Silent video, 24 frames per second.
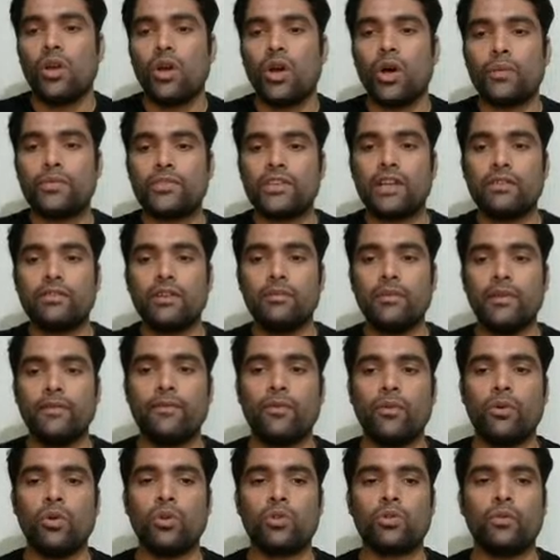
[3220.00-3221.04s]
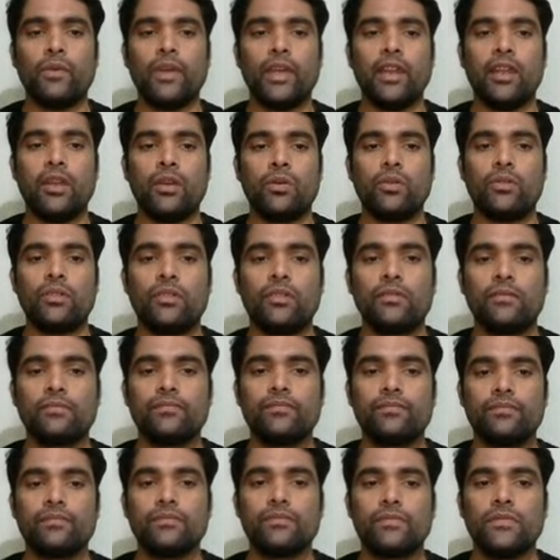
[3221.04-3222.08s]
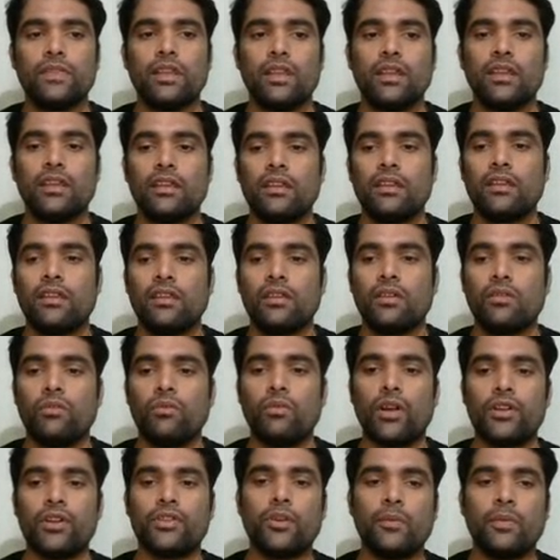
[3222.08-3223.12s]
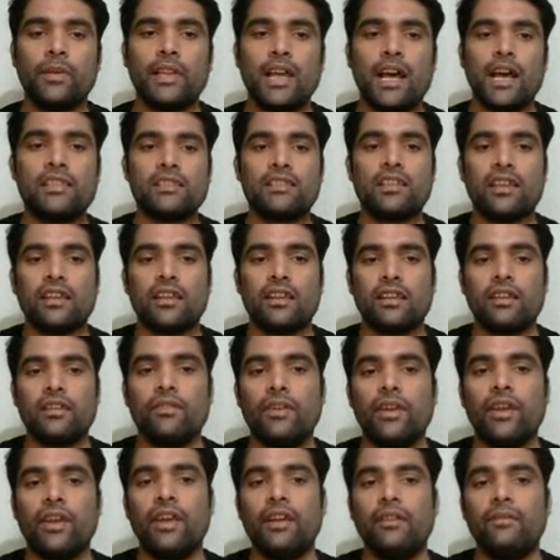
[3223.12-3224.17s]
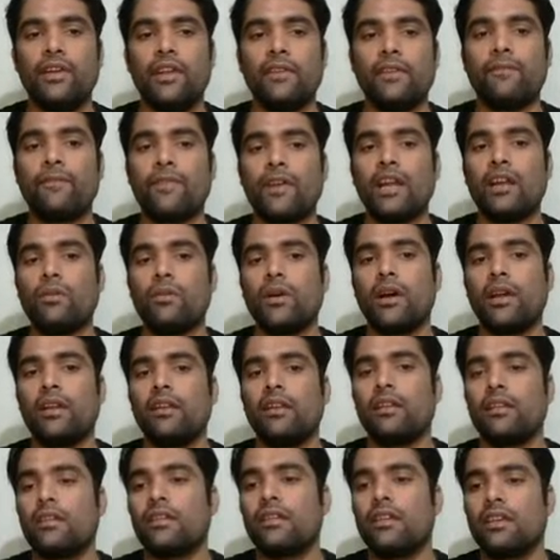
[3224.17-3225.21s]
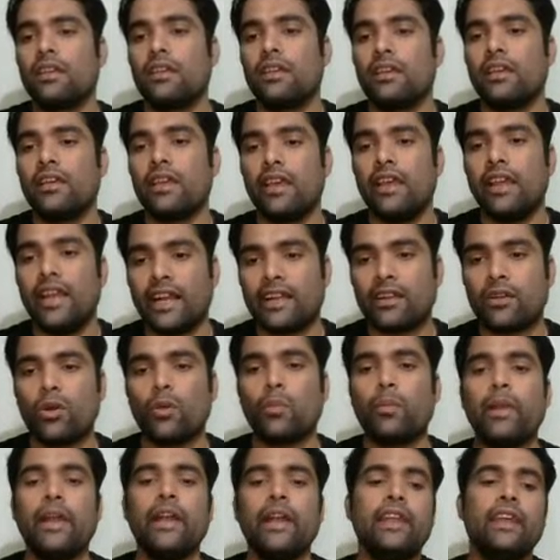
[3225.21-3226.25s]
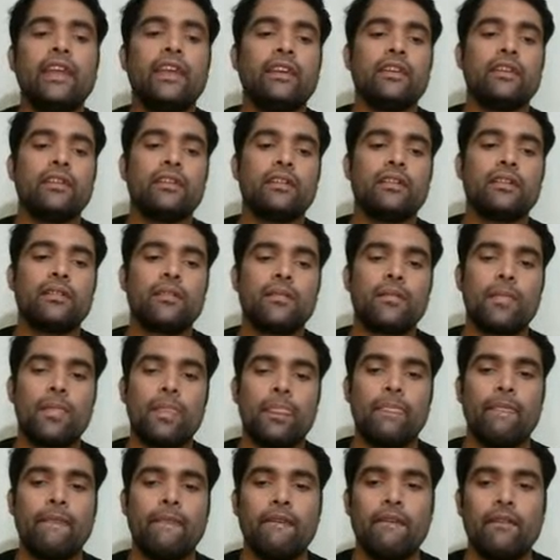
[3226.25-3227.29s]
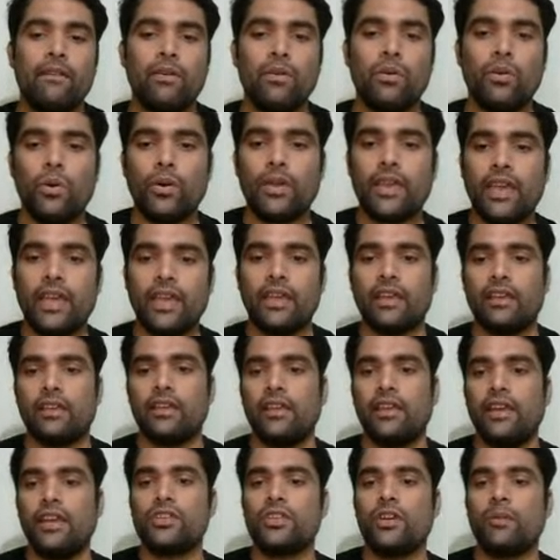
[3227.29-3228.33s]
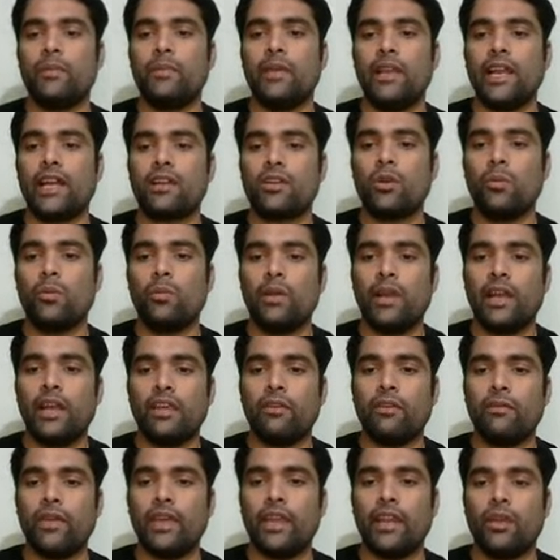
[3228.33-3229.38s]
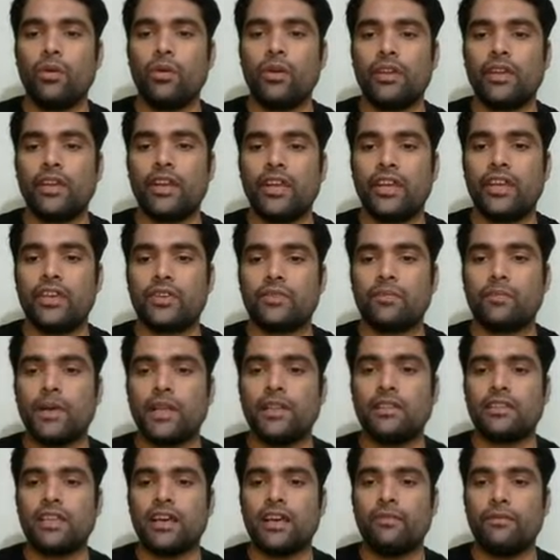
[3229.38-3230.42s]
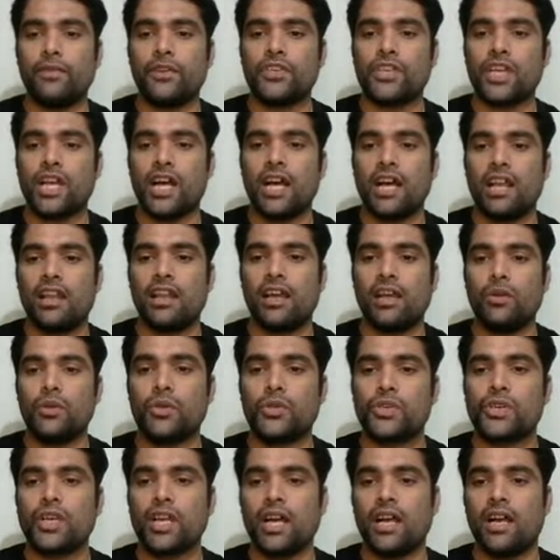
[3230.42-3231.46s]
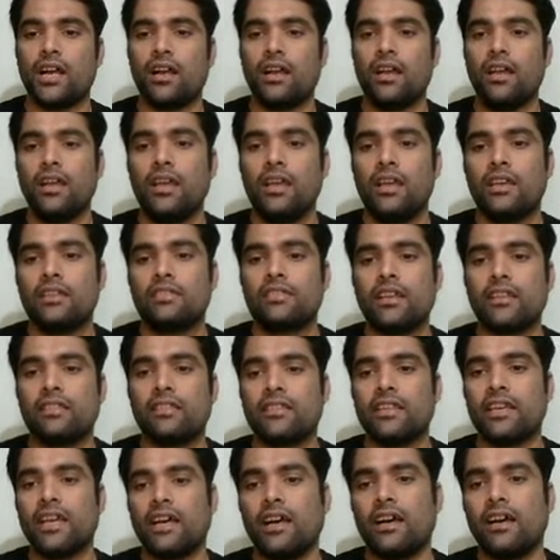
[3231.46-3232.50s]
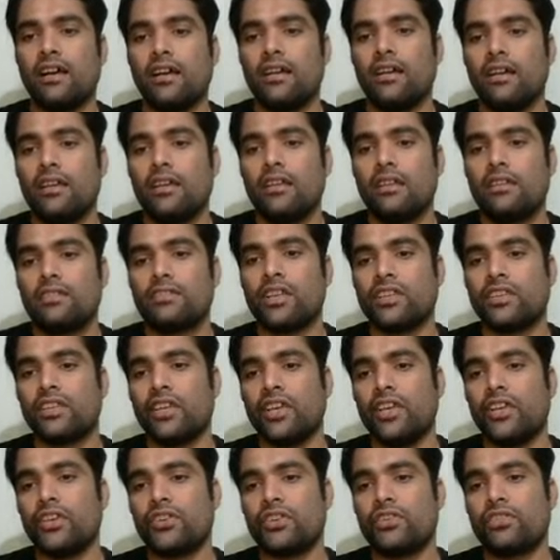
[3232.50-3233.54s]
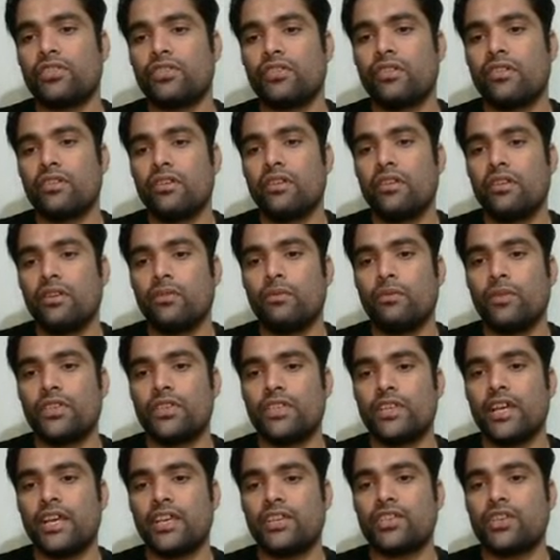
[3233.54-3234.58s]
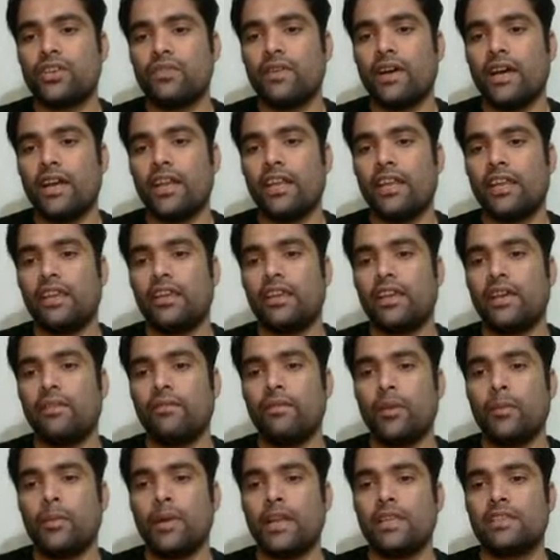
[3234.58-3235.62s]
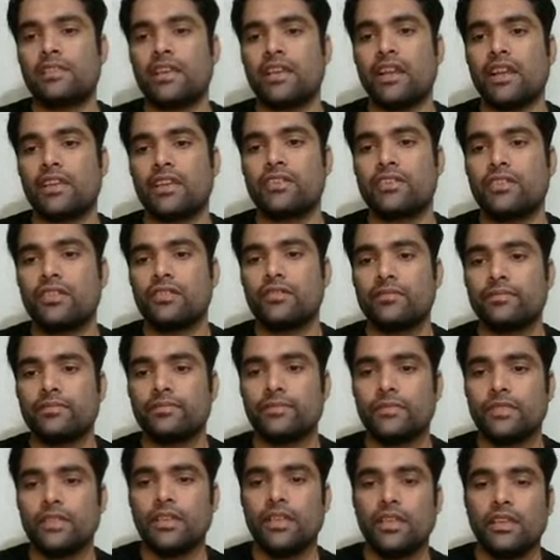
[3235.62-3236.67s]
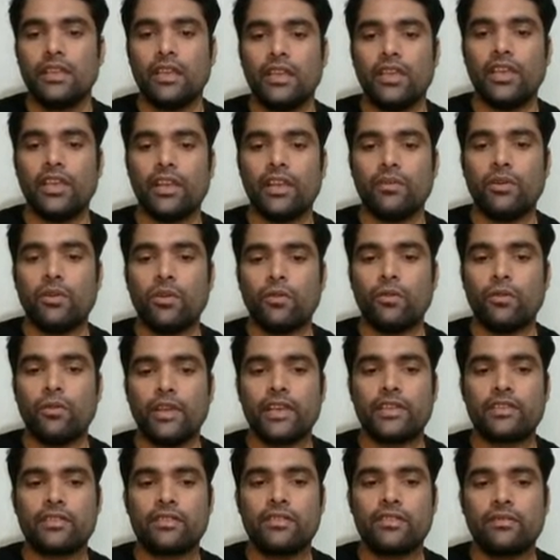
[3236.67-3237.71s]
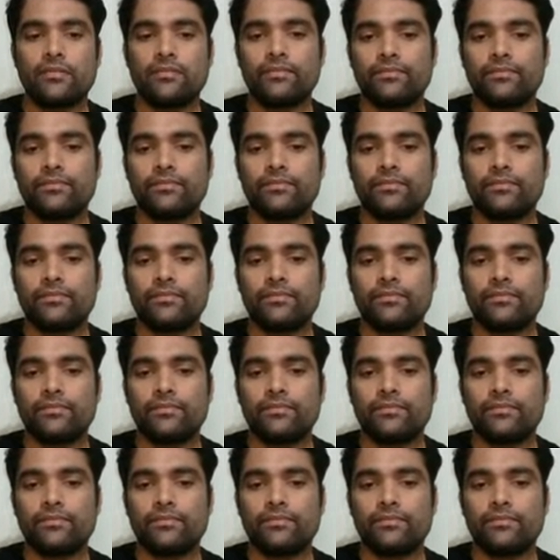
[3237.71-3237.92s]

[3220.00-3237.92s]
Option will be fourth. Very good. What should be the answer? Different one. Electroplating. Okay, it should be electroplating. Very good, Girish, Manthan, Vishal, Anushka, Satya, Satish, Vijay, Shivani. Everybody is correct. Here we go for next.